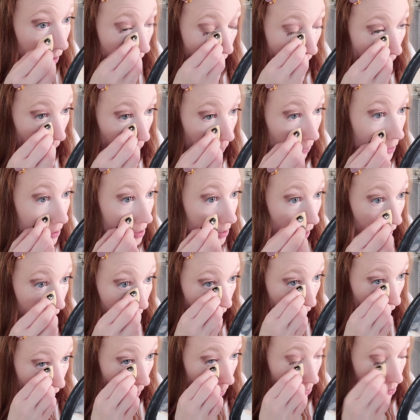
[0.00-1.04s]
Now, the
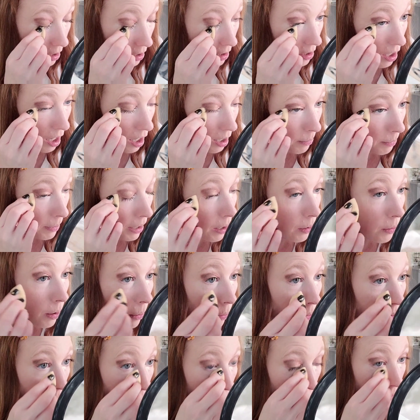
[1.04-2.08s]
second thing I was going to talk about
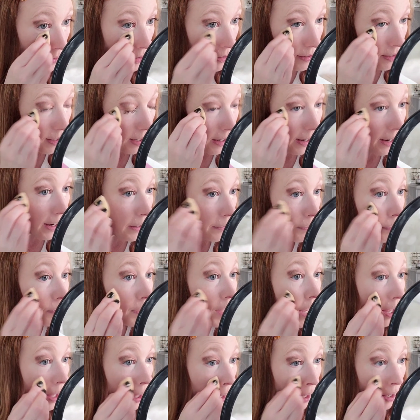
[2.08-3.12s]
while we're doing this today
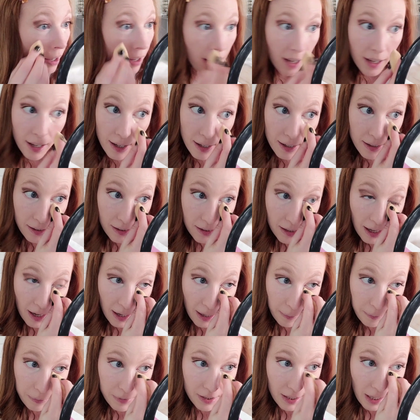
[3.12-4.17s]
is
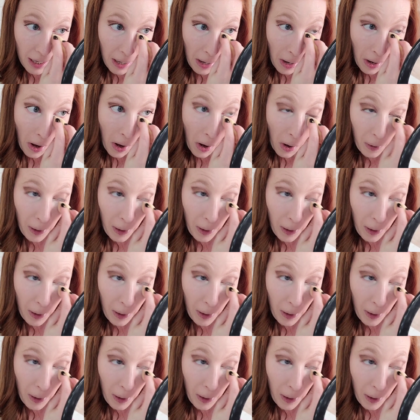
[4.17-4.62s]
Ipsy.